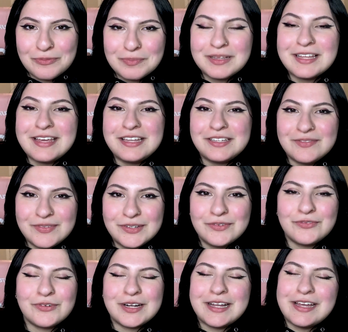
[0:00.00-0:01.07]
So please
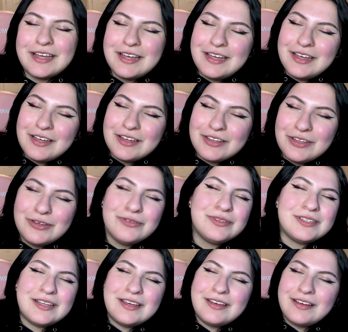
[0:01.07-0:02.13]
feel free,
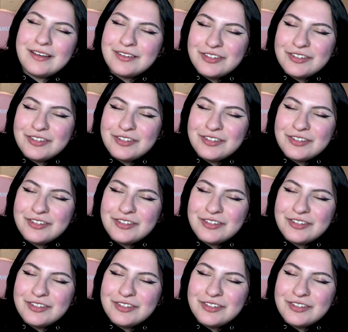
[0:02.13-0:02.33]
use it,